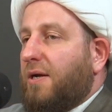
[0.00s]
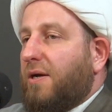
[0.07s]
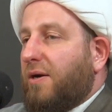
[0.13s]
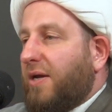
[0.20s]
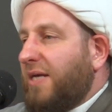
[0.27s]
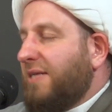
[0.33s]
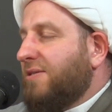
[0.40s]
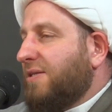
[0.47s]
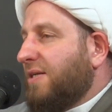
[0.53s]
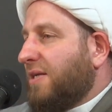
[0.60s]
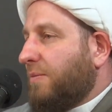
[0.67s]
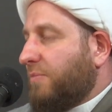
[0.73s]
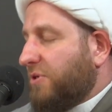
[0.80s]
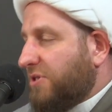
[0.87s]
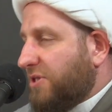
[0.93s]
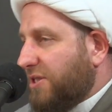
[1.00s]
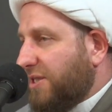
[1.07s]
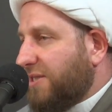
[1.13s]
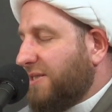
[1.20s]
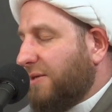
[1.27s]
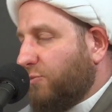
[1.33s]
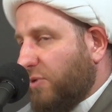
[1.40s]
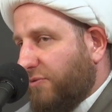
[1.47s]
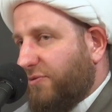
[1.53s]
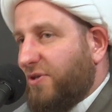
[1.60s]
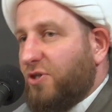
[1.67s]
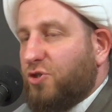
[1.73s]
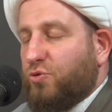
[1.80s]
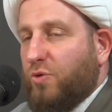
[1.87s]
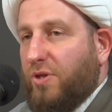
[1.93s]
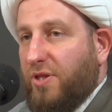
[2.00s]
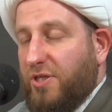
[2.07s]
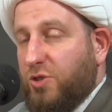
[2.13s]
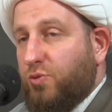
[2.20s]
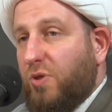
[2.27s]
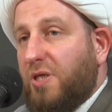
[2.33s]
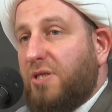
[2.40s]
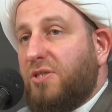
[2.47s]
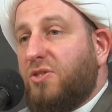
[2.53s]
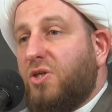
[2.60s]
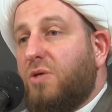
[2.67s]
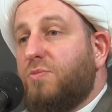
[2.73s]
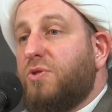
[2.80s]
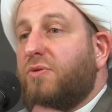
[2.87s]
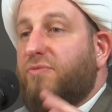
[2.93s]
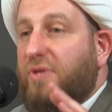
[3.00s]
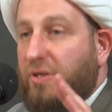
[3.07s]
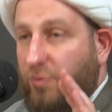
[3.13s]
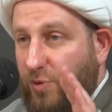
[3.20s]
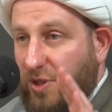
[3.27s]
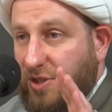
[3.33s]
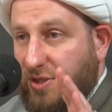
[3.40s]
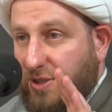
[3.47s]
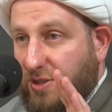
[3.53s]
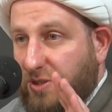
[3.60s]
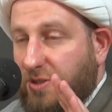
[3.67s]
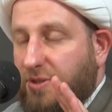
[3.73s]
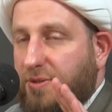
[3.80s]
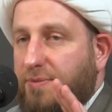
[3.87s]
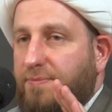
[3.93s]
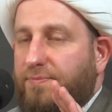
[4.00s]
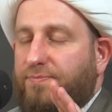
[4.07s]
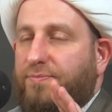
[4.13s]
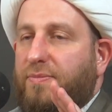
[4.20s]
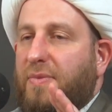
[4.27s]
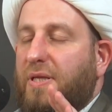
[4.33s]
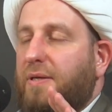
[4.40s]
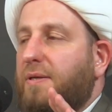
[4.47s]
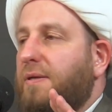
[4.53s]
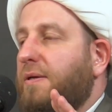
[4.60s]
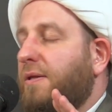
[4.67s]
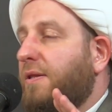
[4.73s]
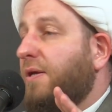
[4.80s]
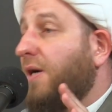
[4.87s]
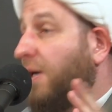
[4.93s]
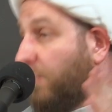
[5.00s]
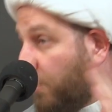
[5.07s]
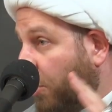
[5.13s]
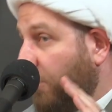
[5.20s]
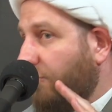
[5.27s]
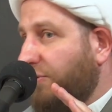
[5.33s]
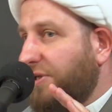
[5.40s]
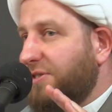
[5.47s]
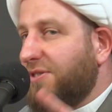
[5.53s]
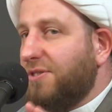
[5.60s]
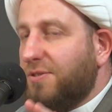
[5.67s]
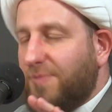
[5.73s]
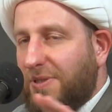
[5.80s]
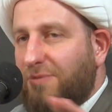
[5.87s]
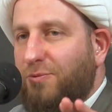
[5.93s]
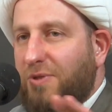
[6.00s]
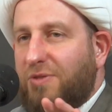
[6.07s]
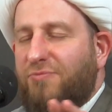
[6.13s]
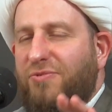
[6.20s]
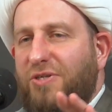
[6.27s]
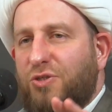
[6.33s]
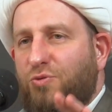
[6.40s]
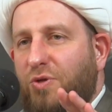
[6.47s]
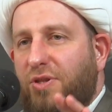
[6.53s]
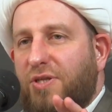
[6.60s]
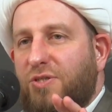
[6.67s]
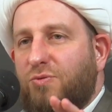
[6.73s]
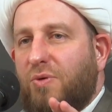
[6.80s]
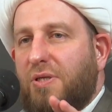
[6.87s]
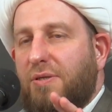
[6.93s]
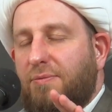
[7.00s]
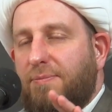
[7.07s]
Reason number 6, and we'll finish with this one in terms of the reasons. There are more reasons, but we'll finish with this one.